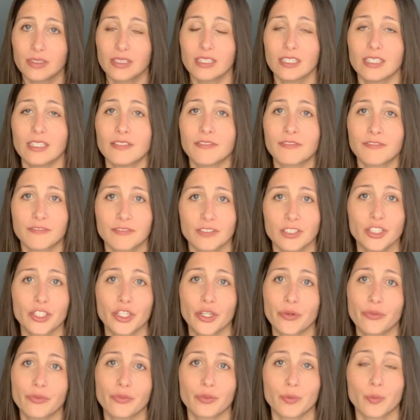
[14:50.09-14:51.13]
if,
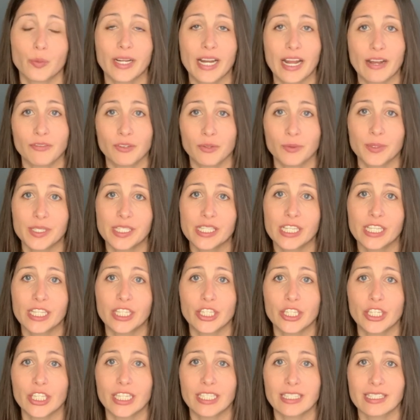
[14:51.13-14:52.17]
for whatever reason
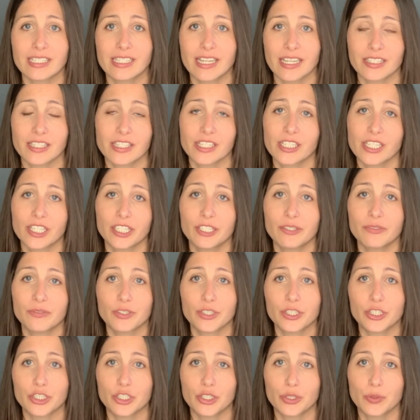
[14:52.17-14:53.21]
it's necessary for
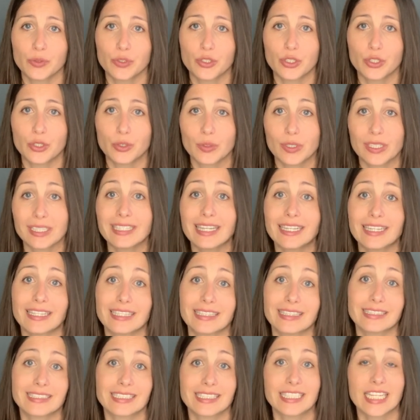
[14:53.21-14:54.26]
you to use a lot of
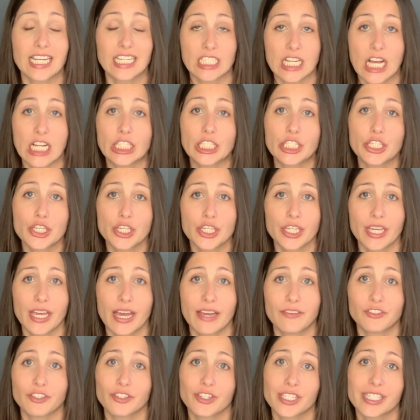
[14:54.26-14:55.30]
technology
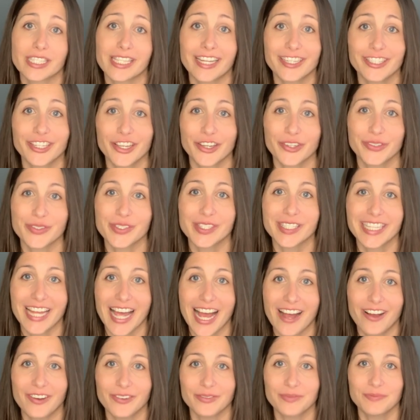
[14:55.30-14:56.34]
after the sun goes
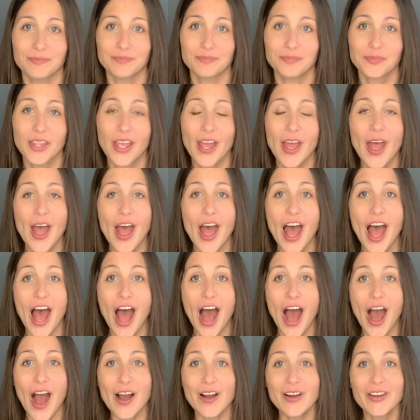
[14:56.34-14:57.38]
down.
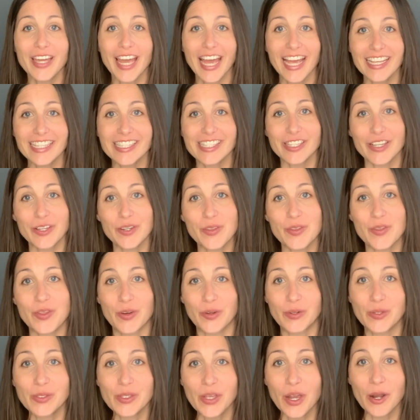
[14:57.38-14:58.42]
Okay, so
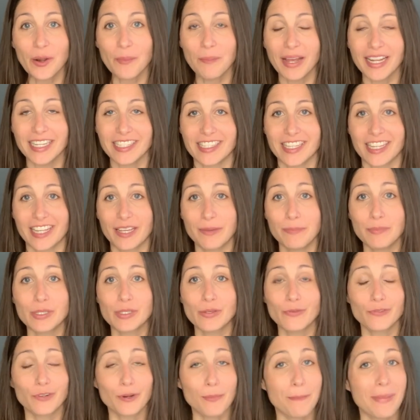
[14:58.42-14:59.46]
those are my tips
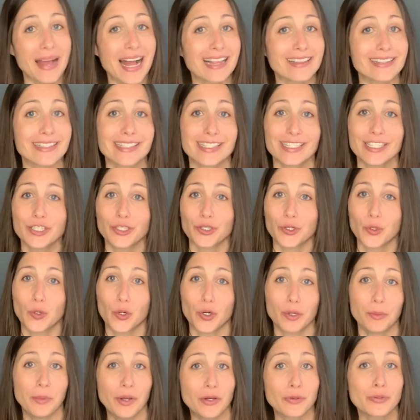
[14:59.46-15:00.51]
for balancing your
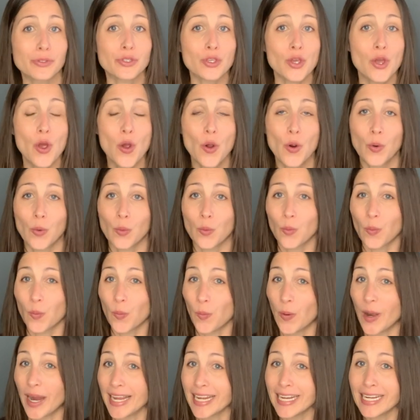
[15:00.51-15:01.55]
hormones
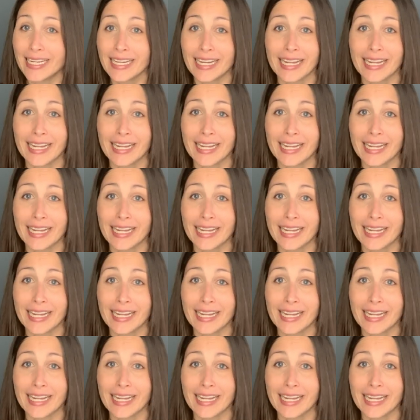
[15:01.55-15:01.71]
right